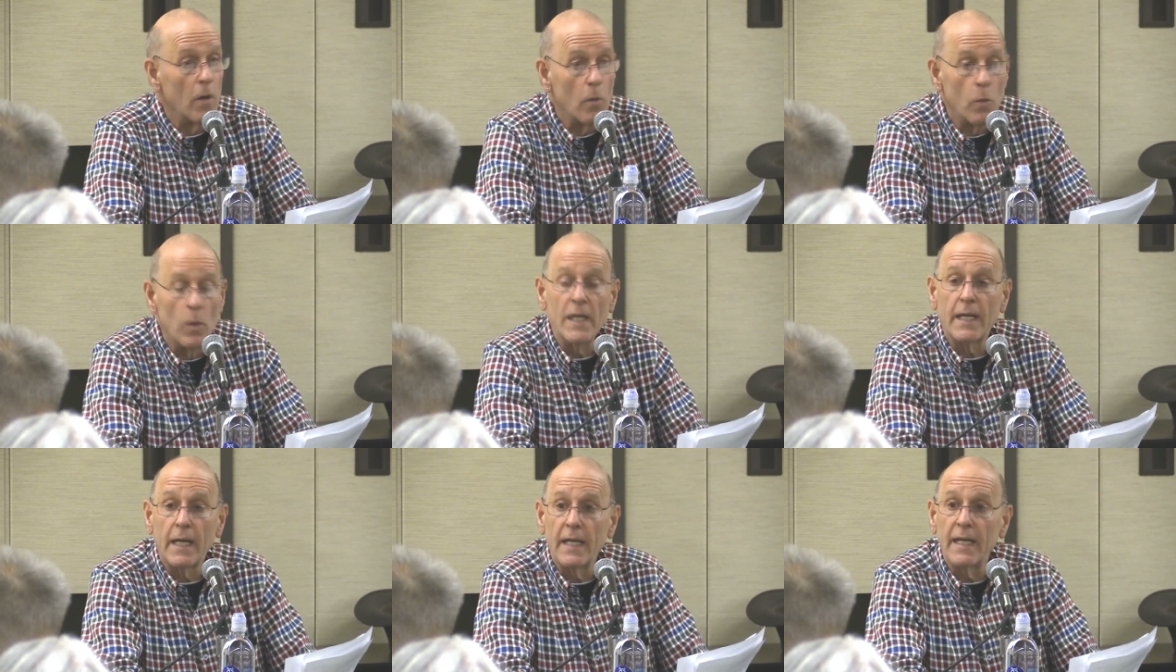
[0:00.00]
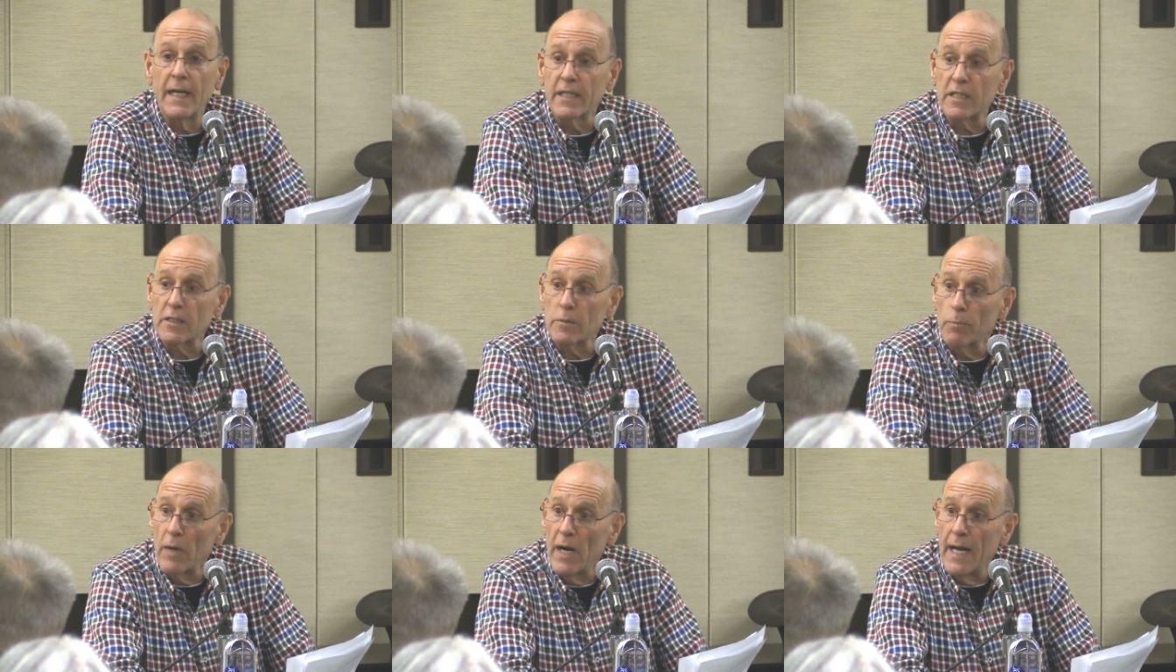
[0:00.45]
we can
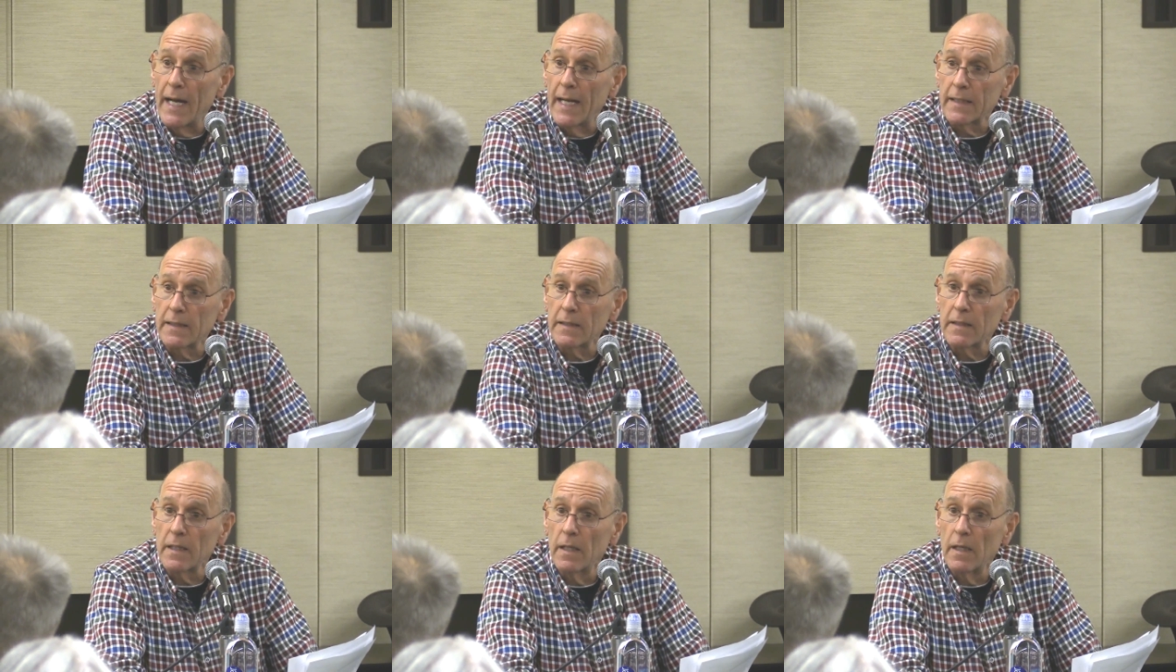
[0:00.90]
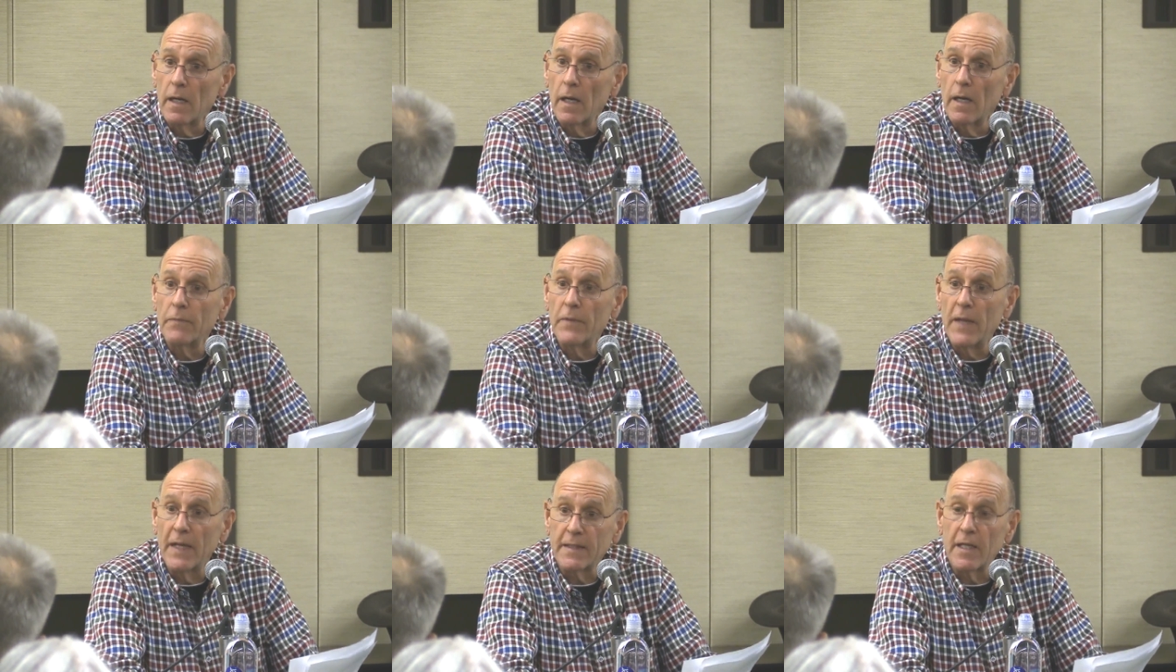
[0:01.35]
expect
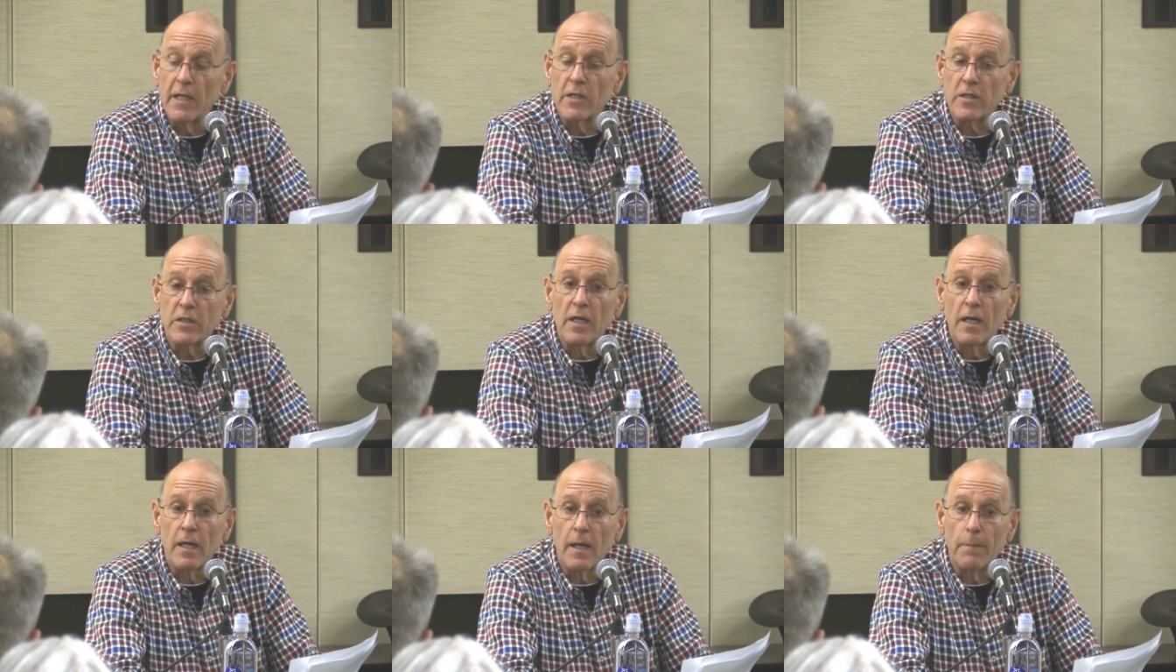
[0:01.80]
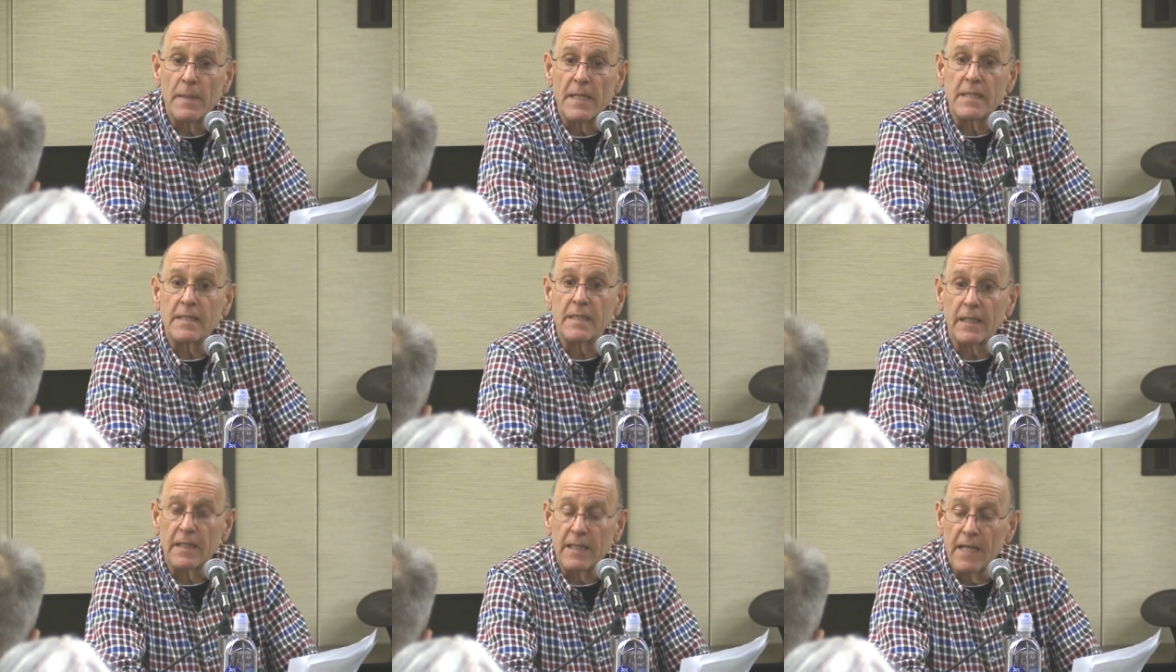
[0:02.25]
that there's going to
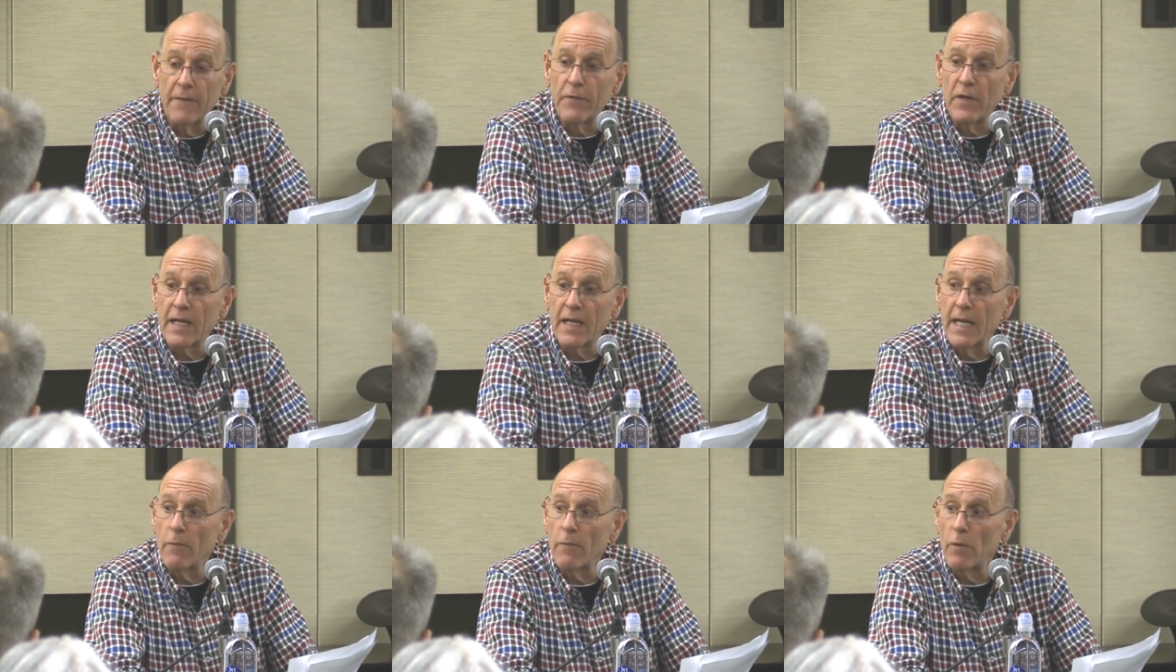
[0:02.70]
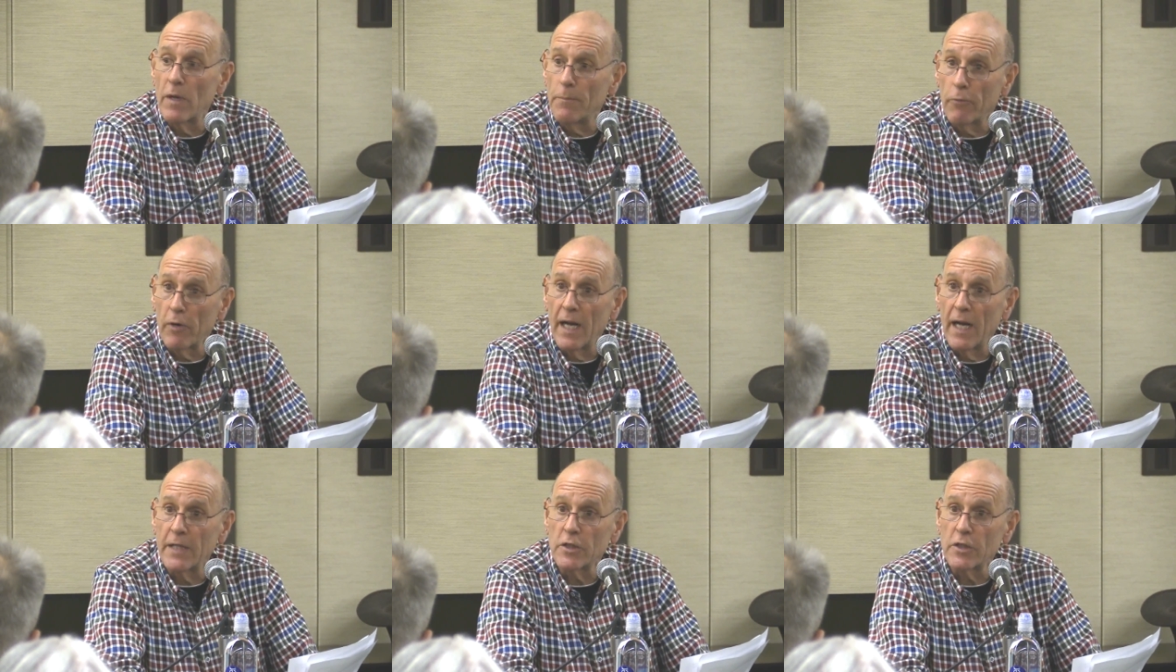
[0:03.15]
be significant
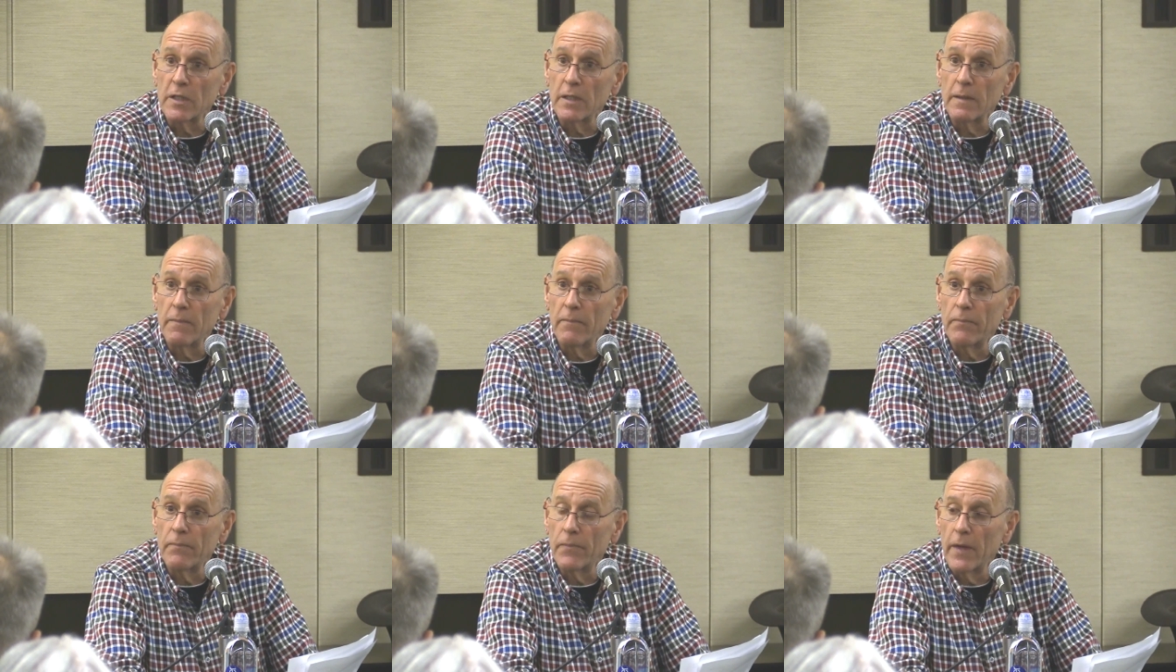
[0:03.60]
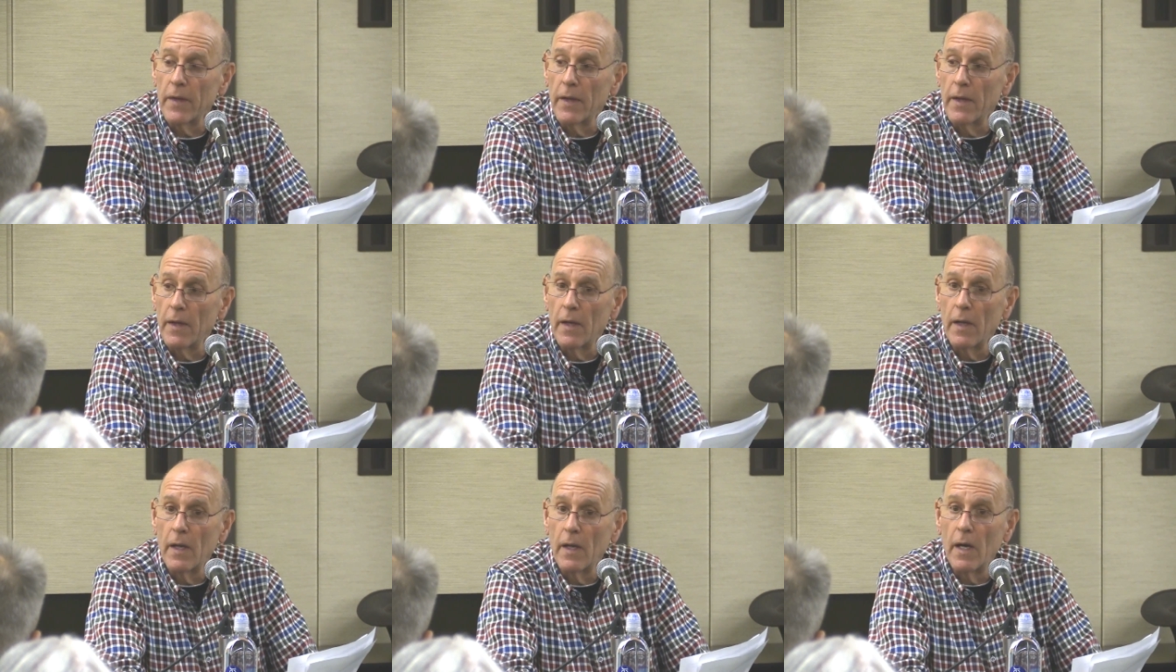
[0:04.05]
repression,
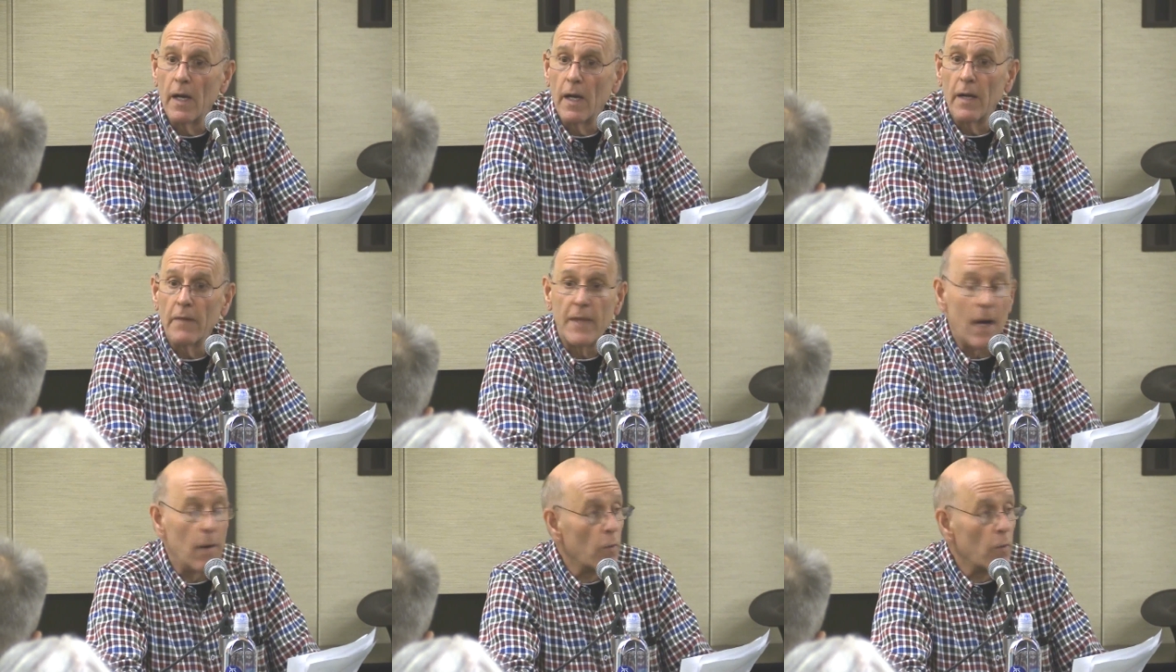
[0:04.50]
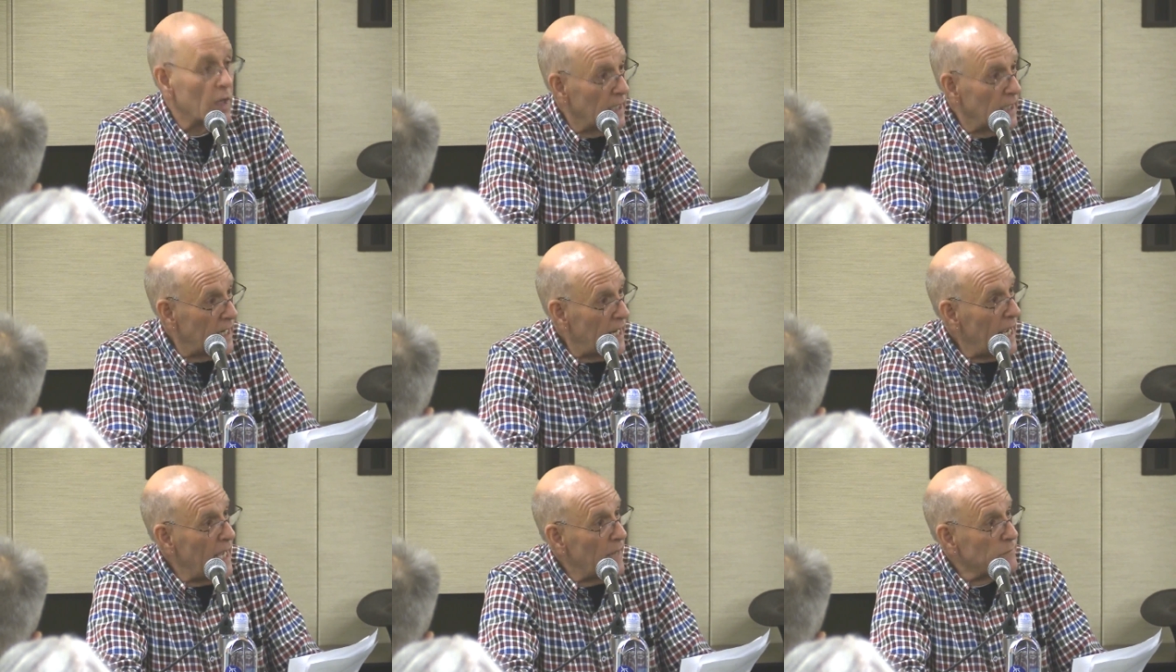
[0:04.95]
that we're
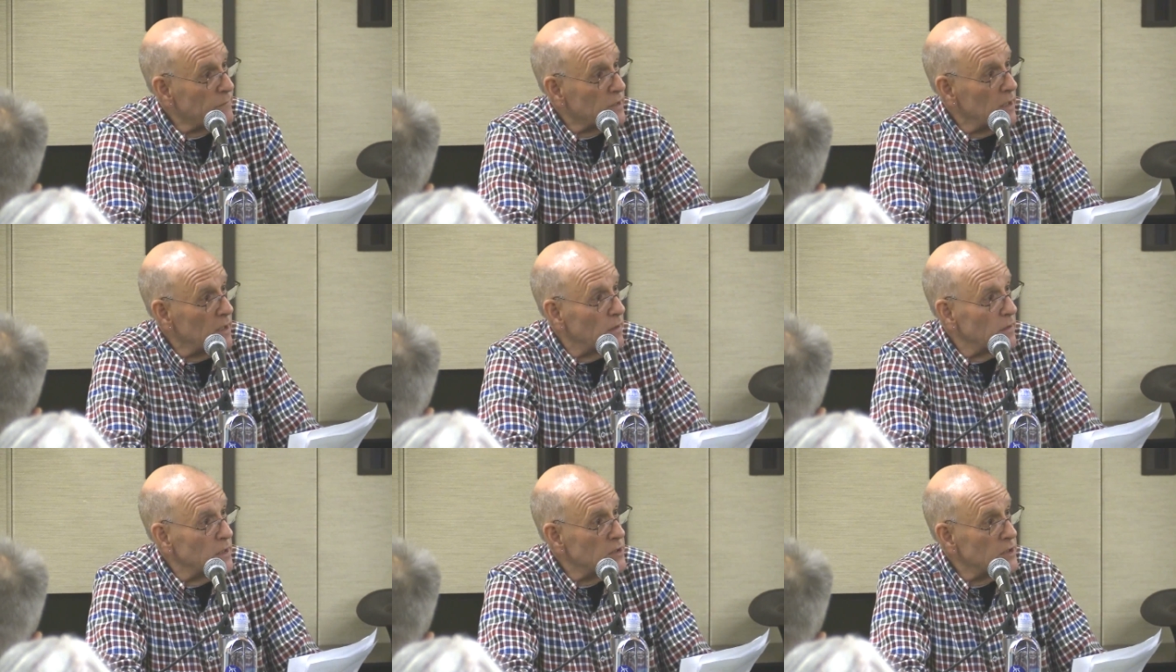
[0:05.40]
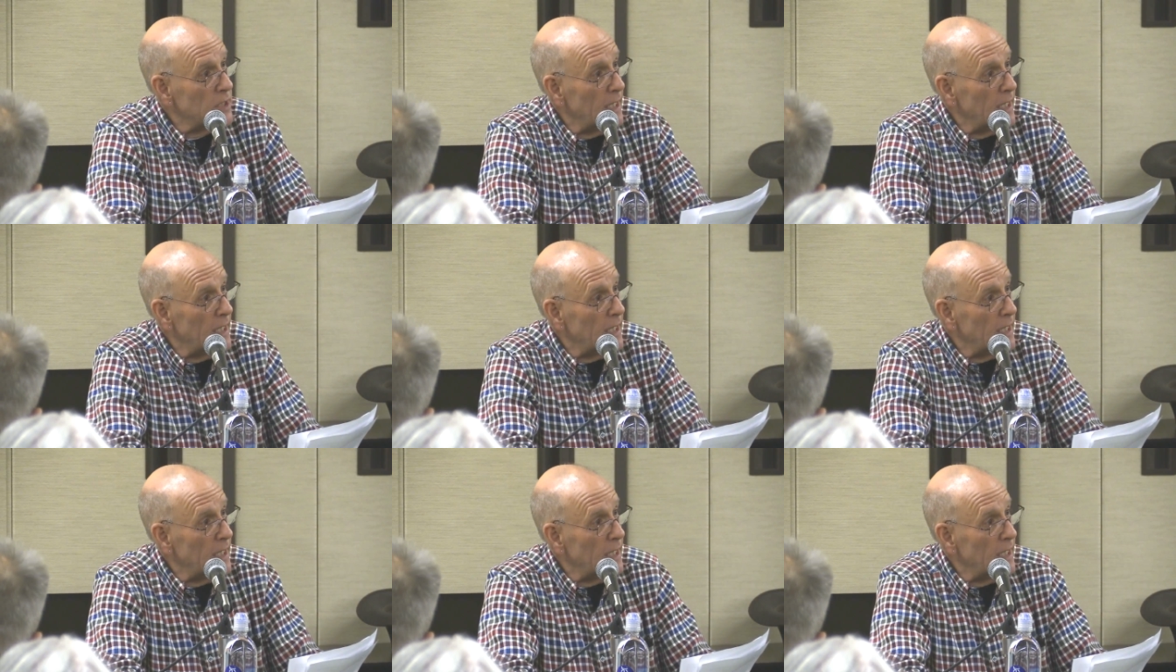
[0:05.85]
going to have to go to